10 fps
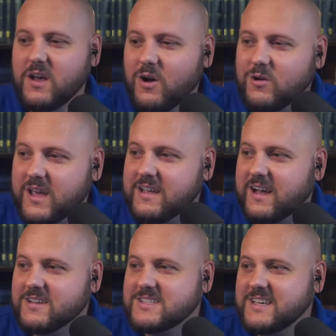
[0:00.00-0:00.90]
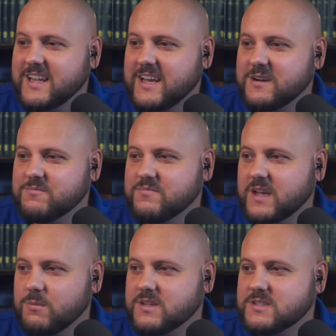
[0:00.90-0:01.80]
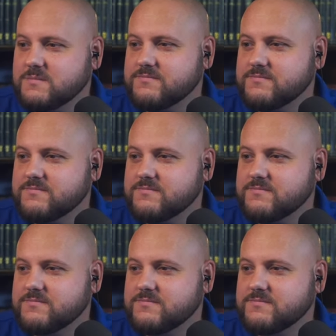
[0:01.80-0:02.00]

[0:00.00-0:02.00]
Okay, I'll see you later. God bless.